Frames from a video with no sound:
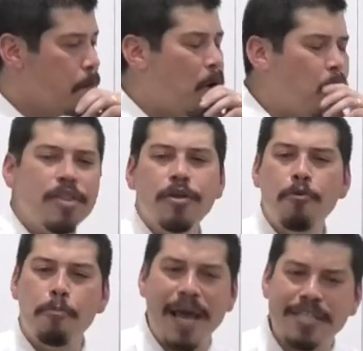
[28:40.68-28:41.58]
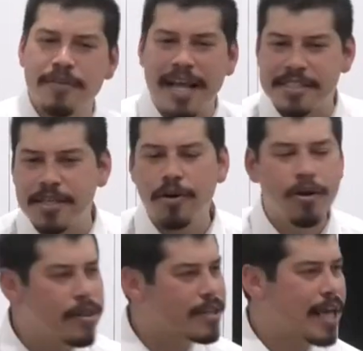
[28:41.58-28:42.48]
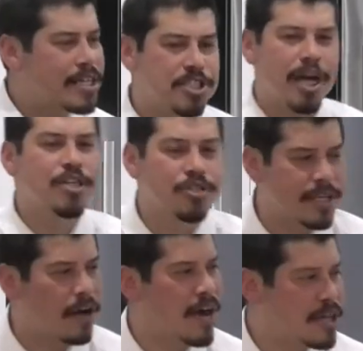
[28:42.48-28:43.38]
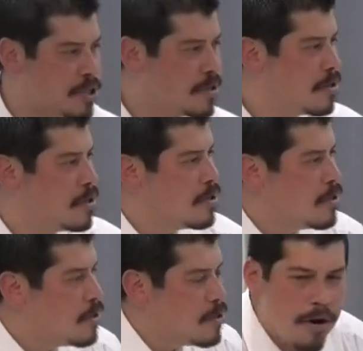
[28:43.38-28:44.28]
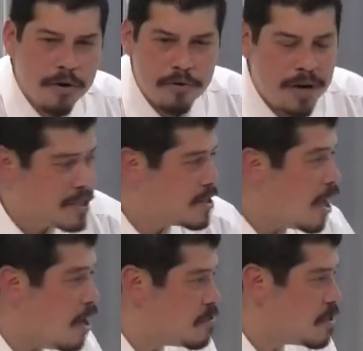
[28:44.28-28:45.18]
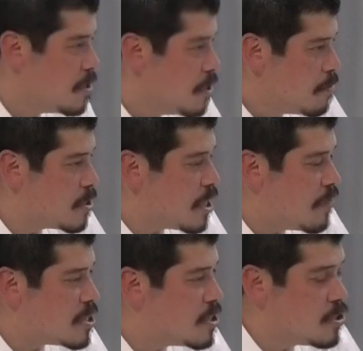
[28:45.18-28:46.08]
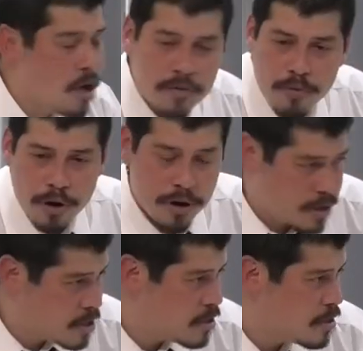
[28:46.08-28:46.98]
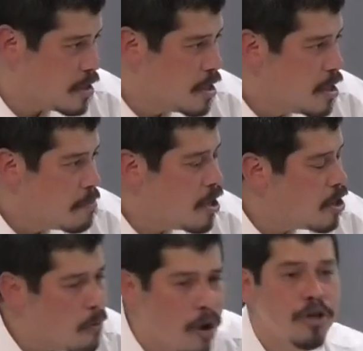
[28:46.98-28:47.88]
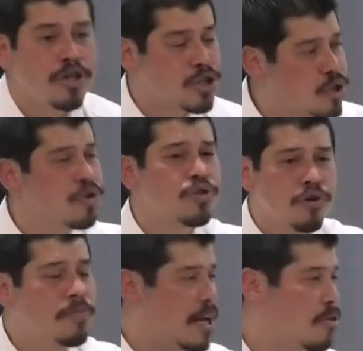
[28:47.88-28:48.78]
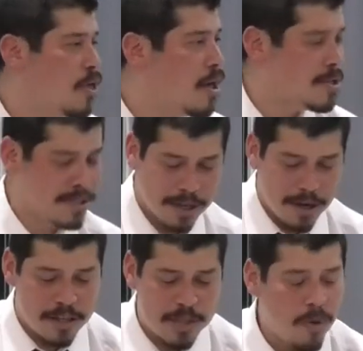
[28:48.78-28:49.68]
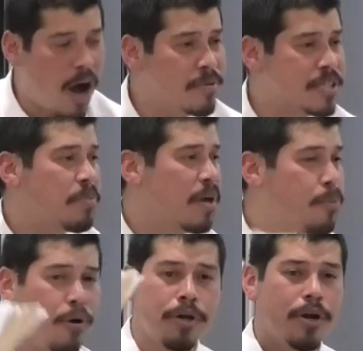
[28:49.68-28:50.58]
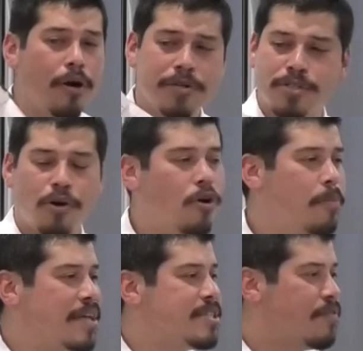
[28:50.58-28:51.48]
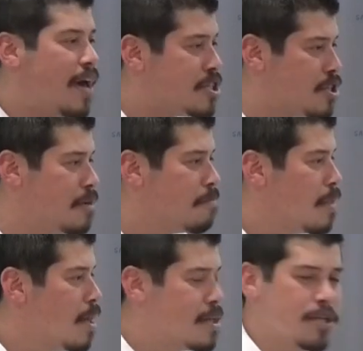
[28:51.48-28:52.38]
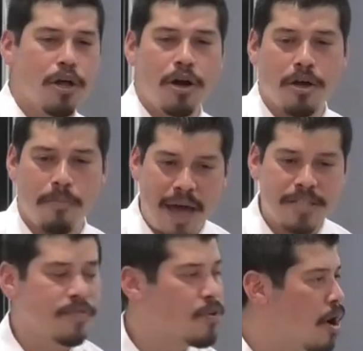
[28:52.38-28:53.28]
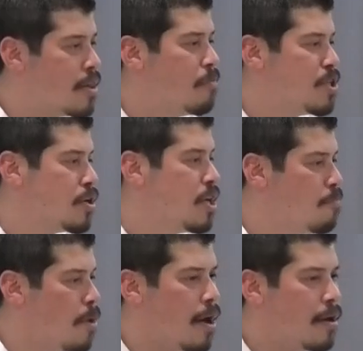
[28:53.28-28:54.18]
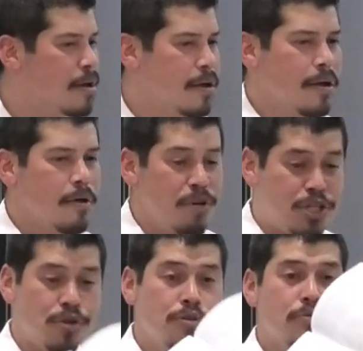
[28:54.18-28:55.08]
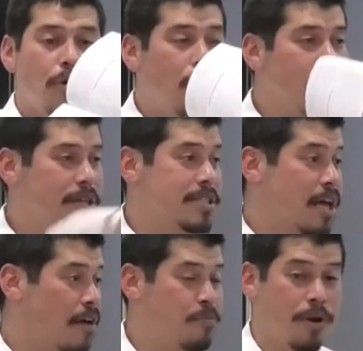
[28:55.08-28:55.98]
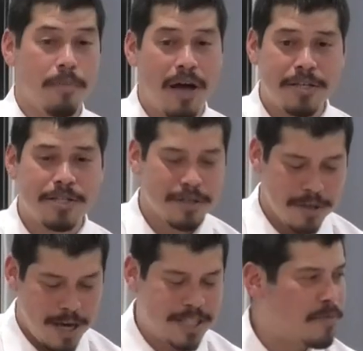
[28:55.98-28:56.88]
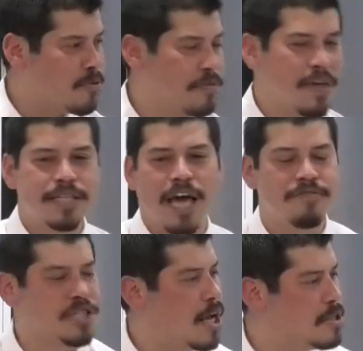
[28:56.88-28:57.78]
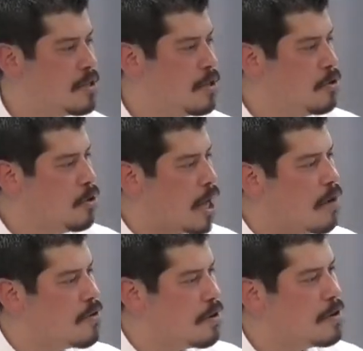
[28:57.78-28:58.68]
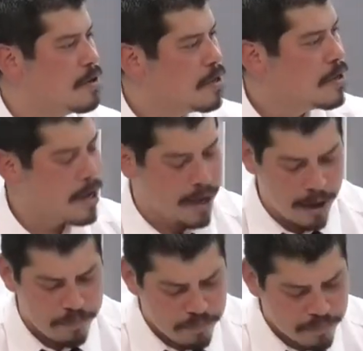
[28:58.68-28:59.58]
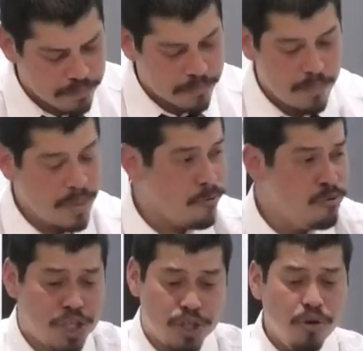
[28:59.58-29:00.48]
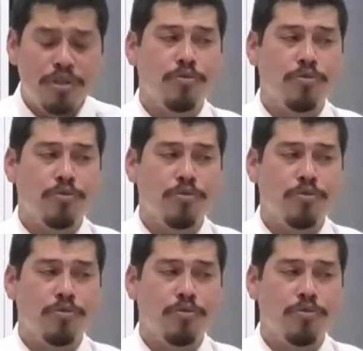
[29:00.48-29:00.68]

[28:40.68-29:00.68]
But whether you repent of that sin or not, does that change your salvation? No, you're already saved because salvation is not of works. But you know what? You should do many things. This Bible's a big book, you know. It's not all about salvation. There's a lot of commands of God that we should live by. We should do all of this stuff pretty much, except for the things that have changed in the new covenant, okay? We should